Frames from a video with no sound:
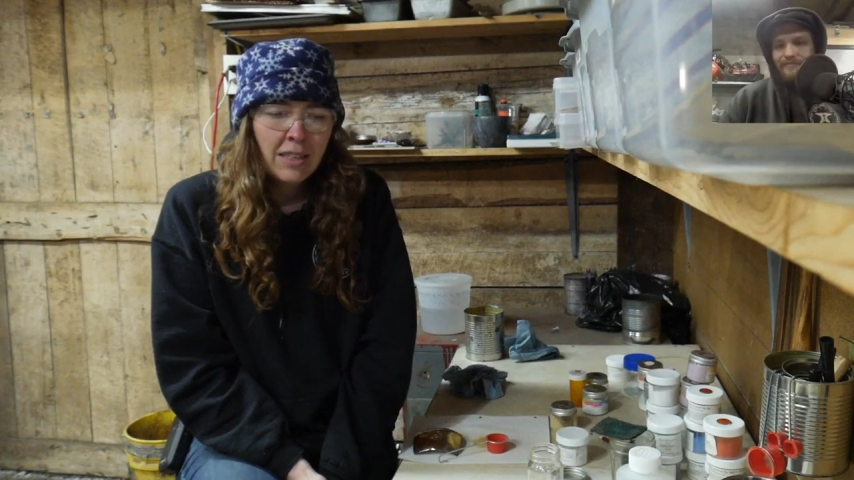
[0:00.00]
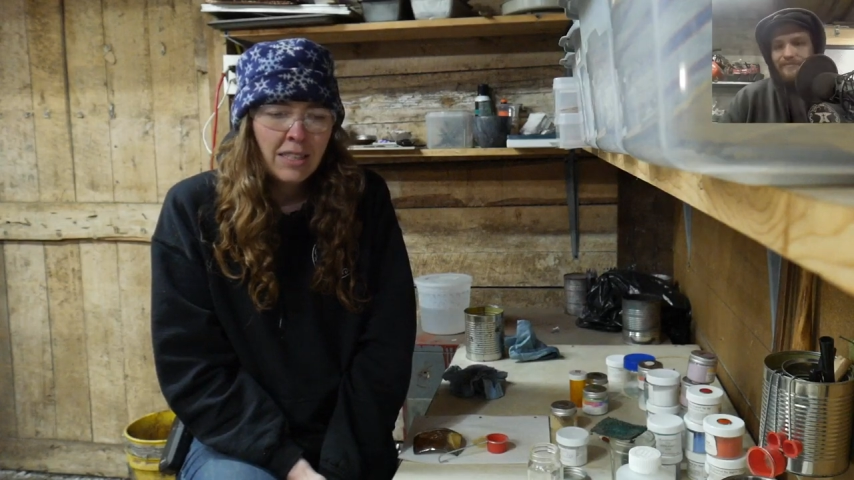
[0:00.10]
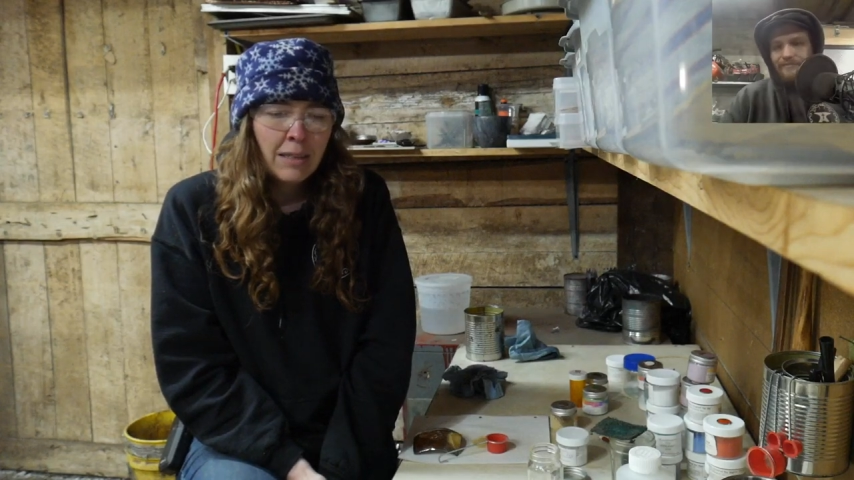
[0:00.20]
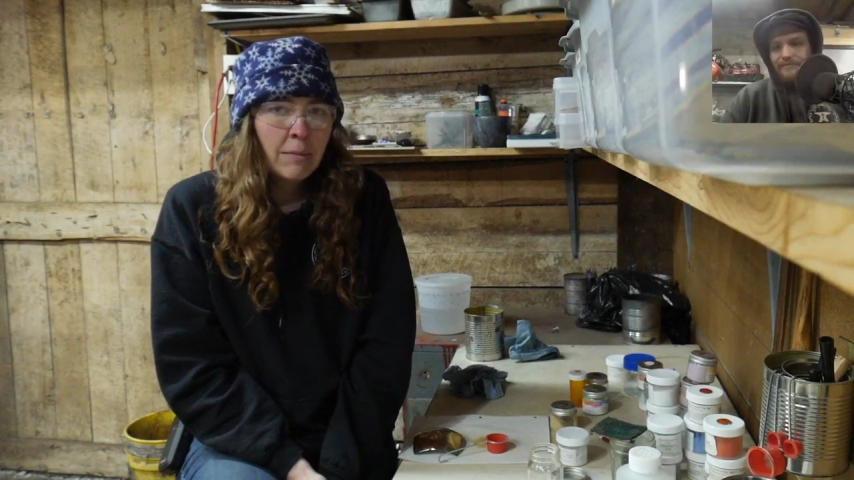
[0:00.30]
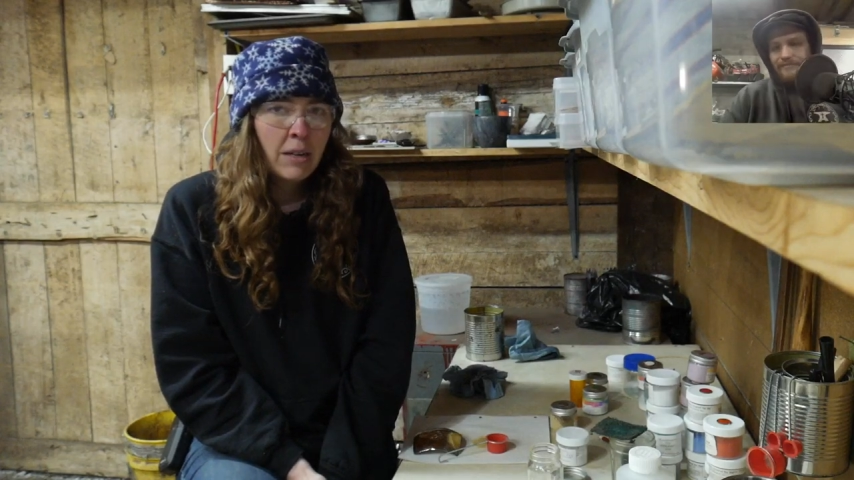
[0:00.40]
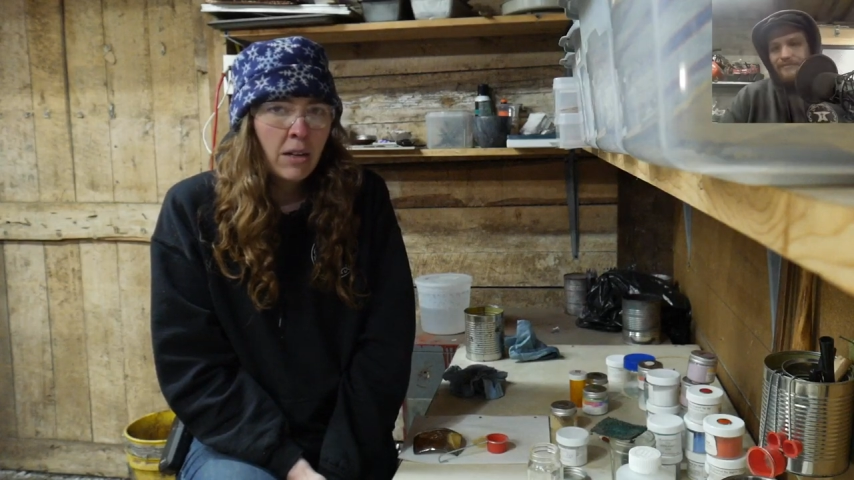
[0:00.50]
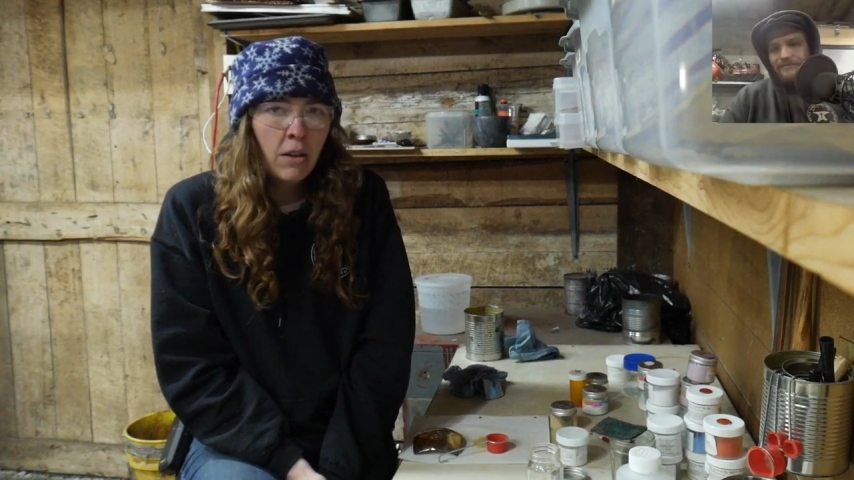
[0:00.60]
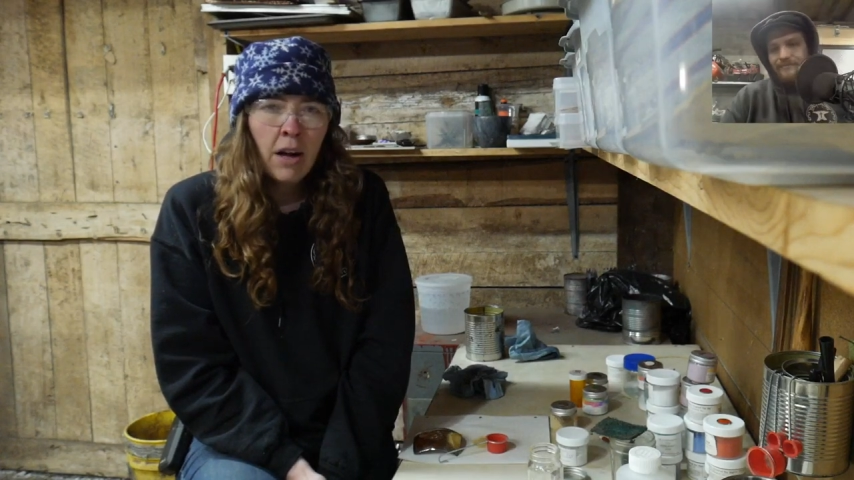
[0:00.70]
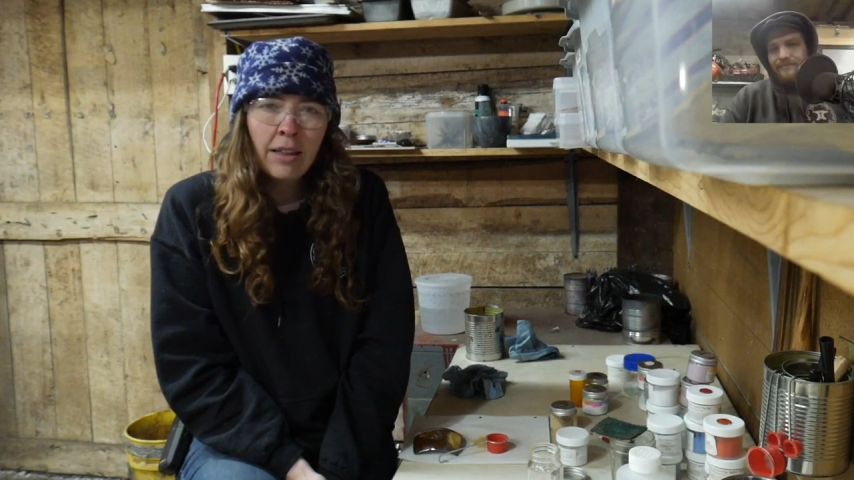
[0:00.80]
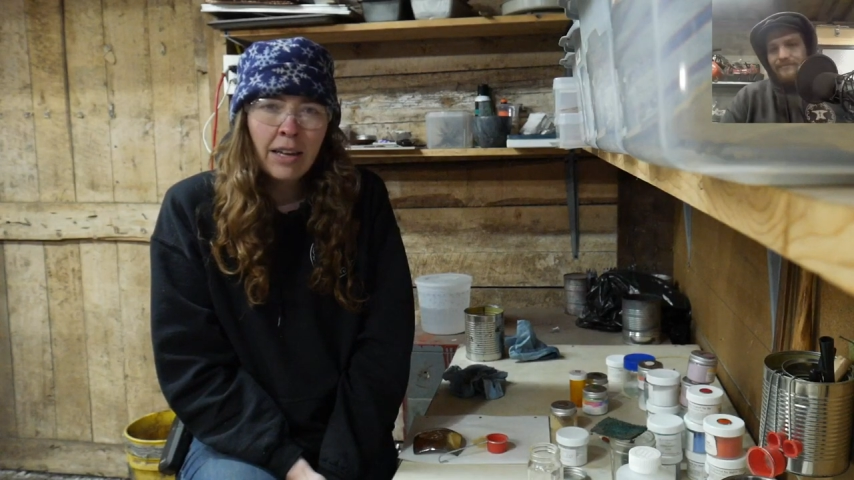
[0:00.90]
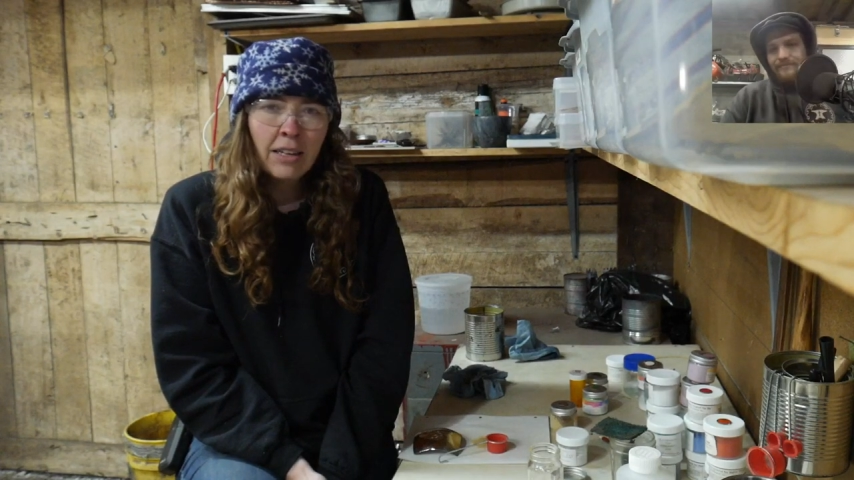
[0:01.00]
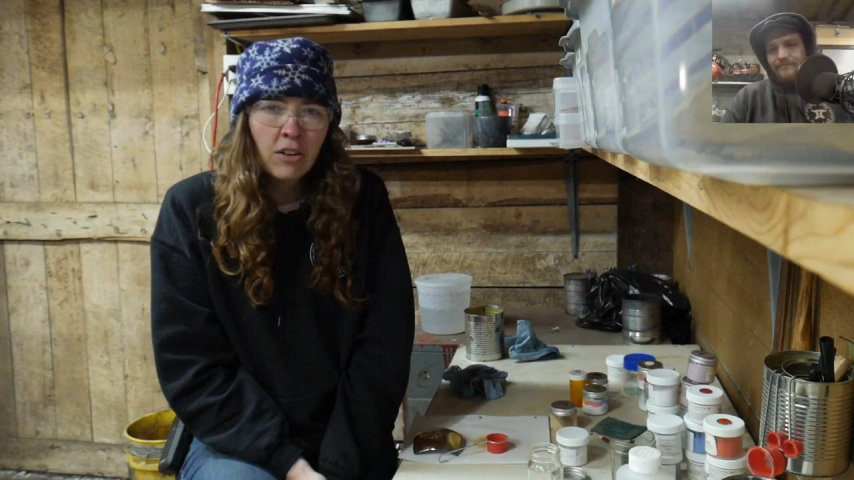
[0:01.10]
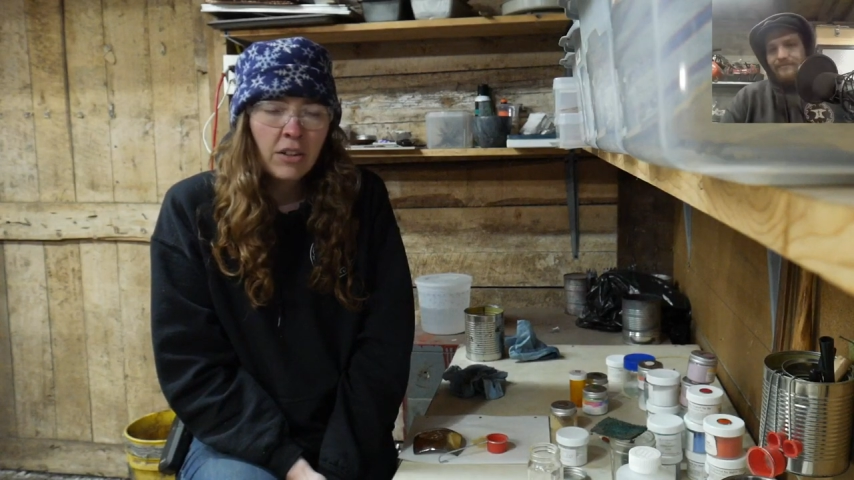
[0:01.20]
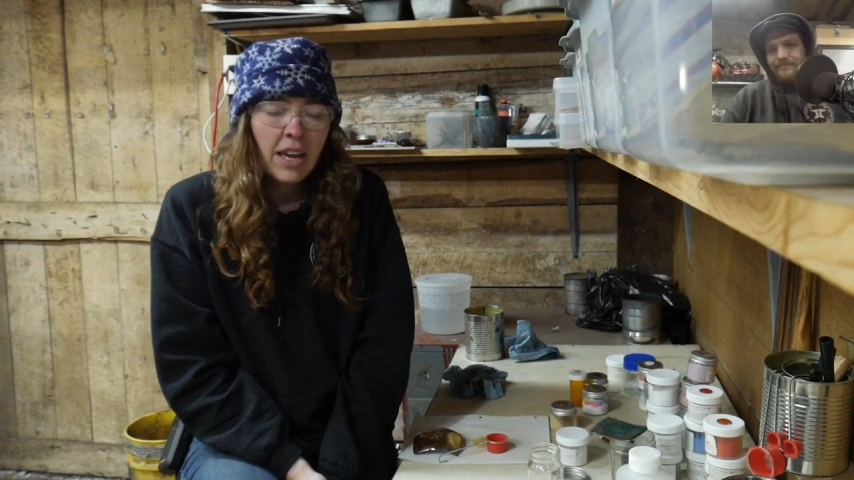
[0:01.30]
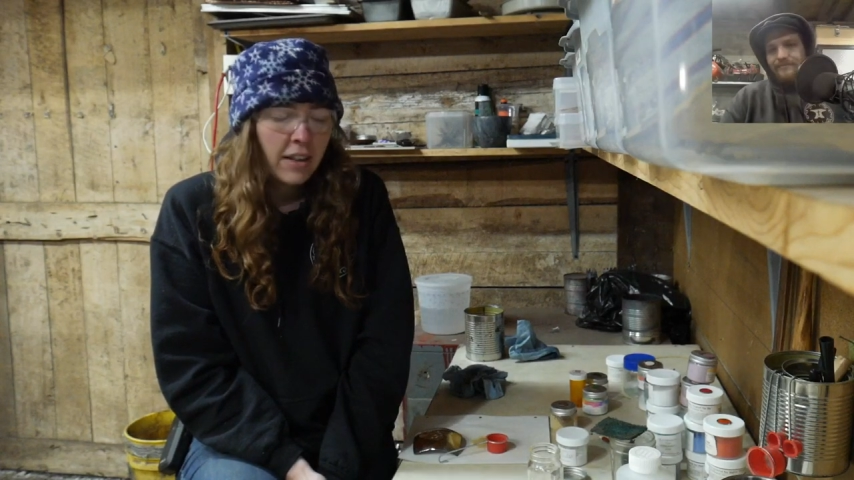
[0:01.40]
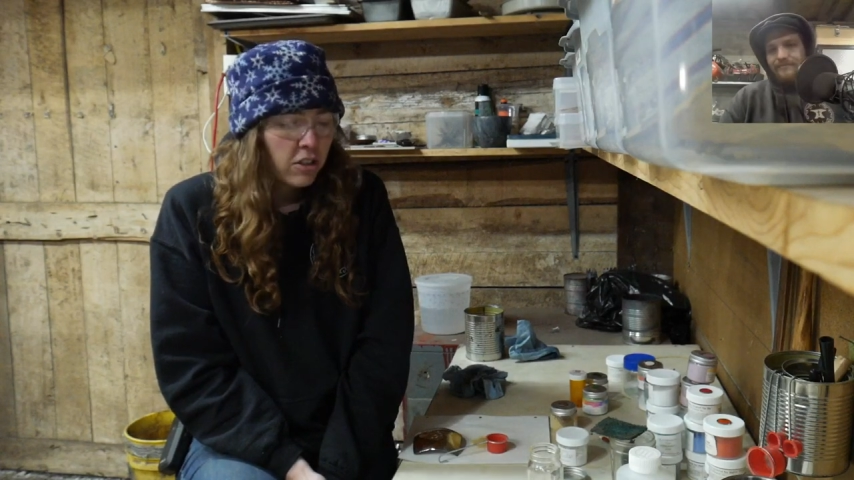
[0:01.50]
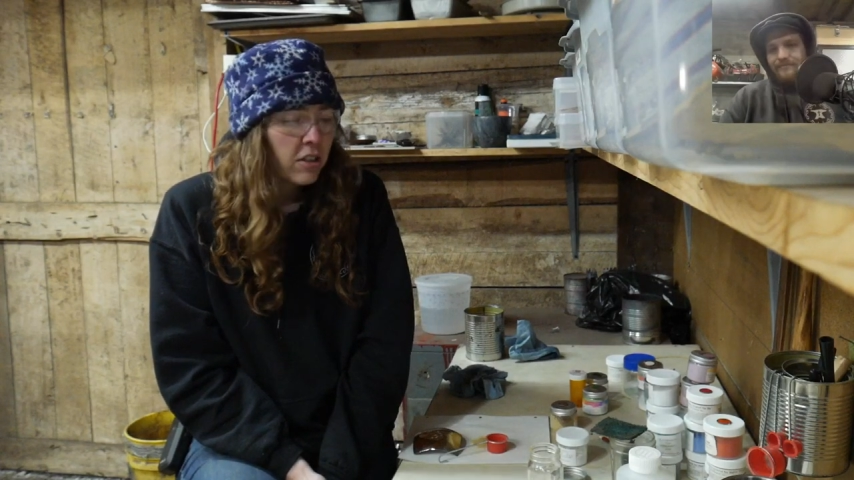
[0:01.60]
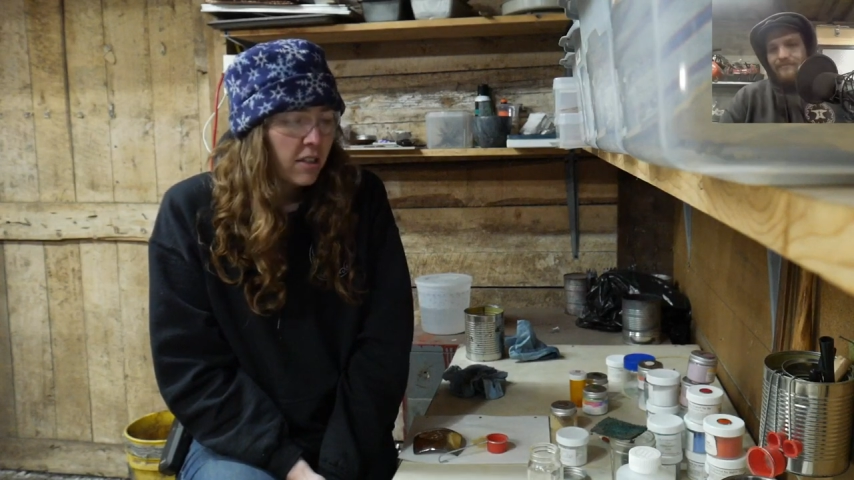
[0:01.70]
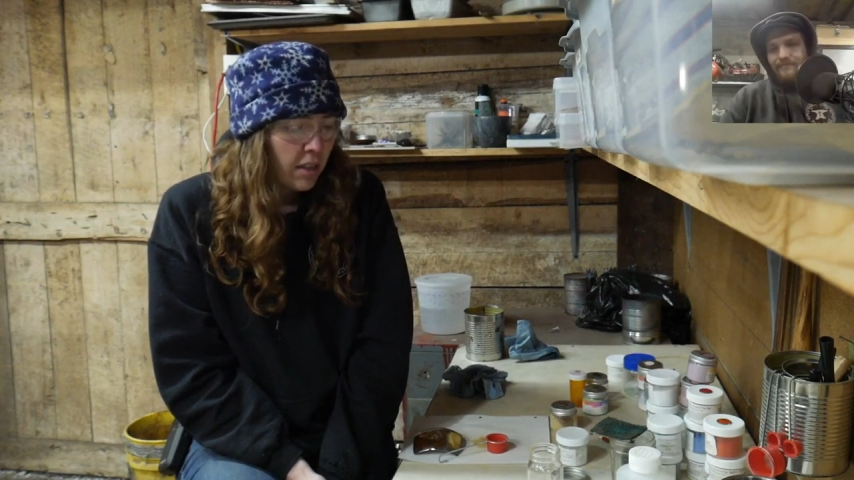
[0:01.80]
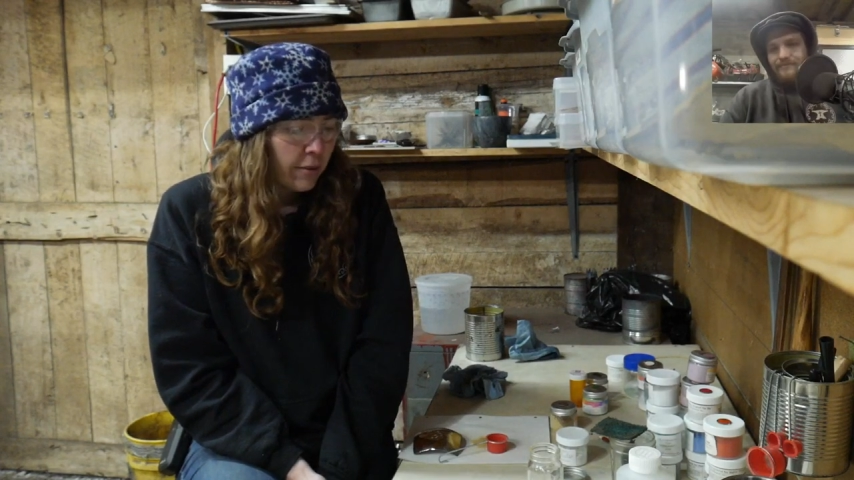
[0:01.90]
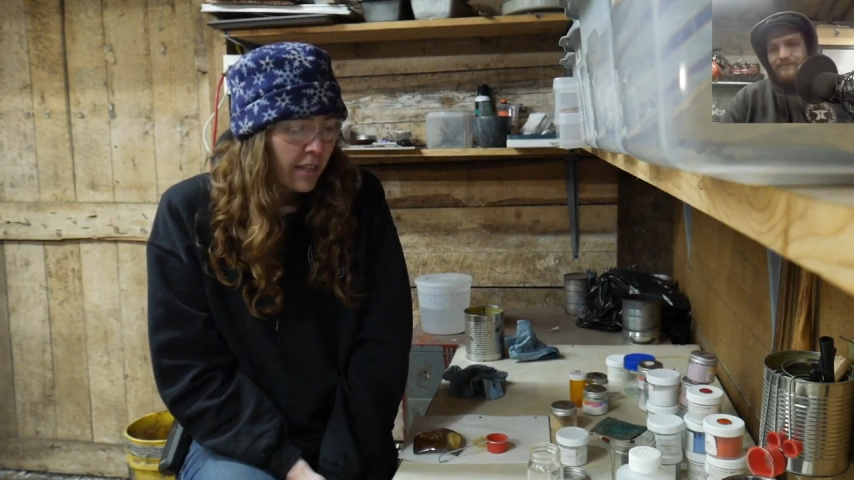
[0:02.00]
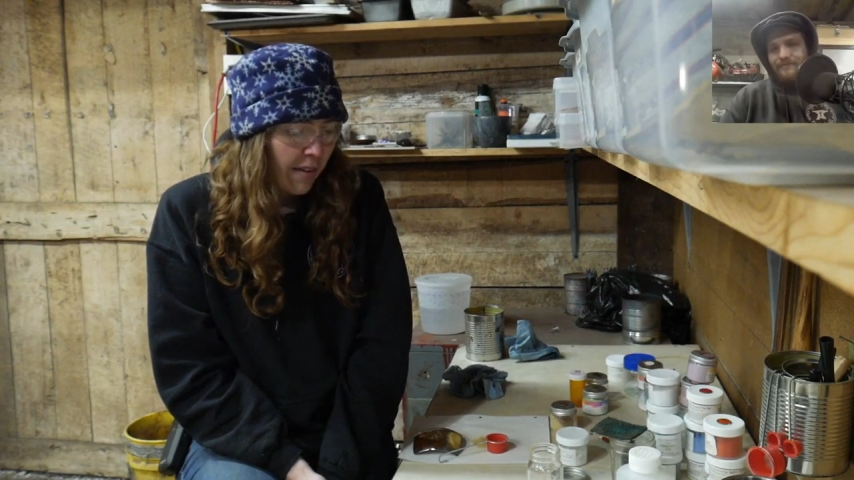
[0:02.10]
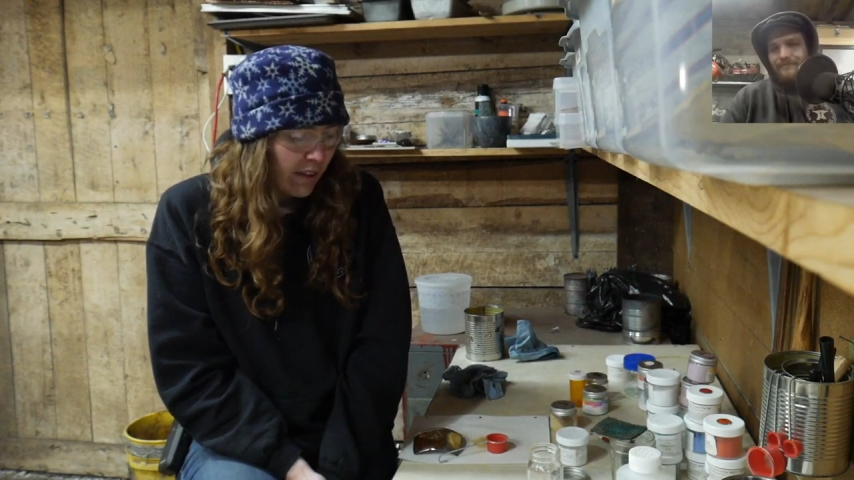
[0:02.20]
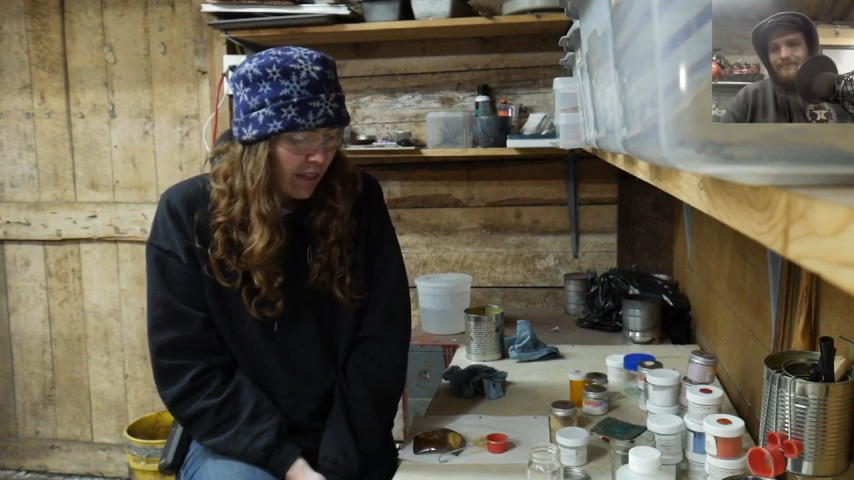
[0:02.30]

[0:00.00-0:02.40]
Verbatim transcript: it seemed a lot like near the edges that it was having